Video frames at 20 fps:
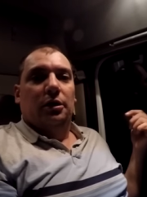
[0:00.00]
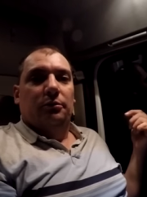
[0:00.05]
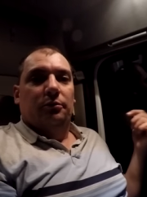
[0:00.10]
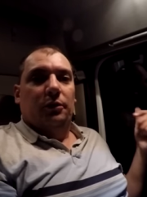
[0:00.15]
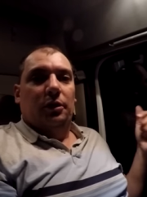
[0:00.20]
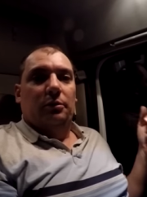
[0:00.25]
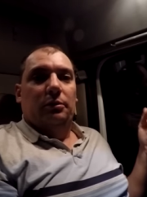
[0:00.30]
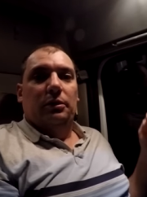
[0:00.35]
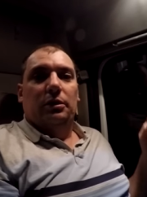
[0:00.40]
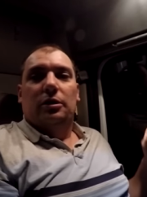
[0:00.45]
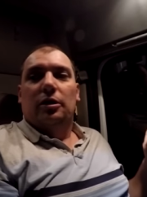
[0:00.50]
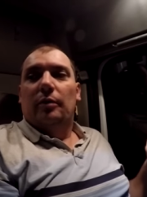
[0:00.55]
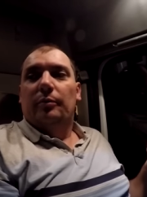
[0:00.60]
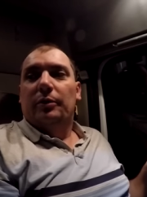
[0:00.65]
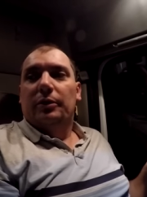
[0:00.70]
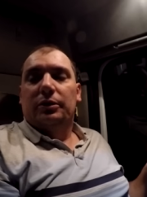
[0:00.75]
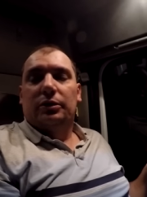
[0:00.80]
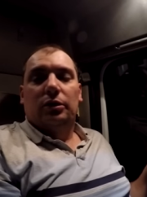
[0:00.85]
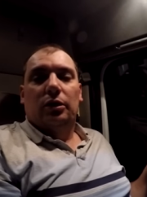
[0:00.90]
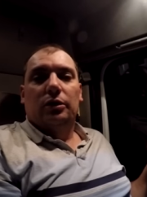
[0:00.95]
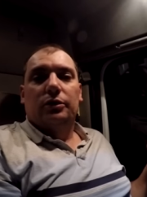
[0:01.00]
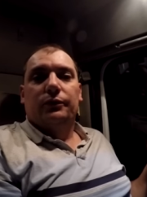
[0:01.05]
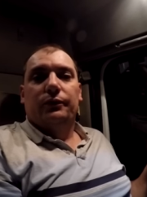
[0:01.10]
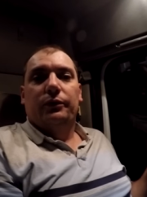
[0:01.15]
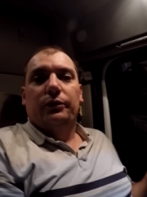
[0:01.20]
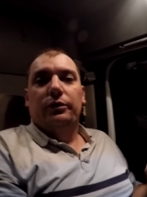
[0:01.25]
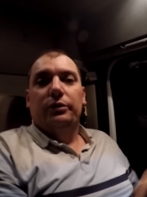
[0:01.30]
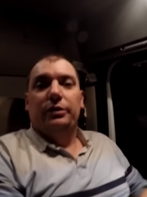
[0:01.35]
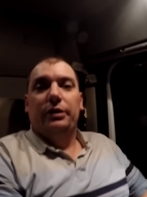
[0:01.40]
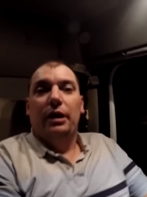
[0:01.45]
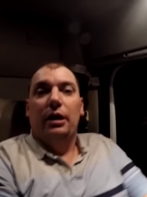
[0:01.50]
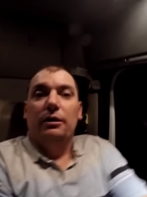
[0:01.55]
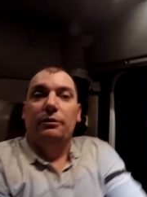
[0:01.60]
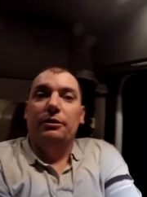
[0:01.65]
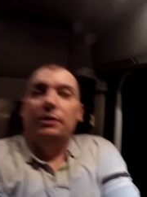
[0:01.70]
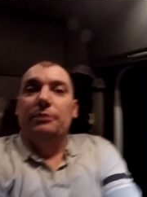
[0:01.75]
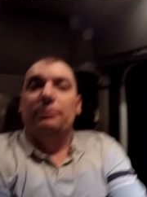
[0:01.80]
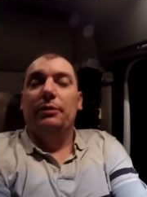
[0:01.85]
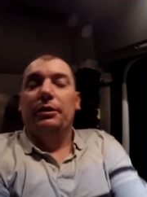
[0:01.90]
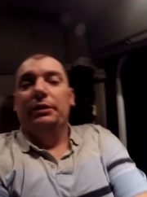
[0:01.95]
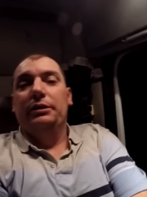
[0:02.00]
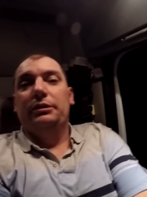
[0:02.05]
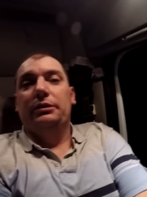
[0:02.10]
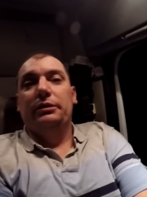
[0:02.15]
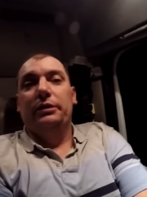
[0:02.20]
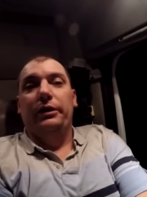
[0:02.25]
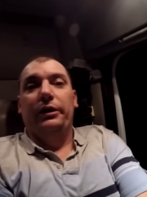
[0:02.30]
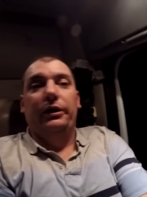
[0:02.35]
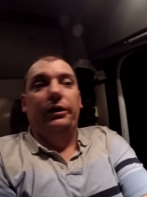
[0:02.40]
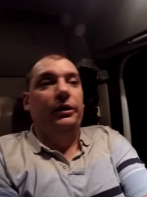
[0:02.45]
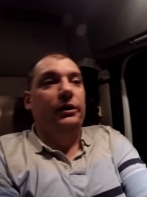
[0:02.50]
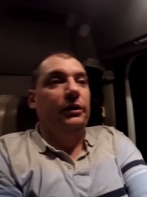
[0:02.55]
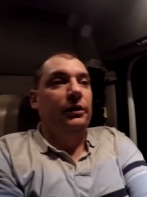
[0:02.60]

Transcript: maybe a couple of trucks further that way, but uh,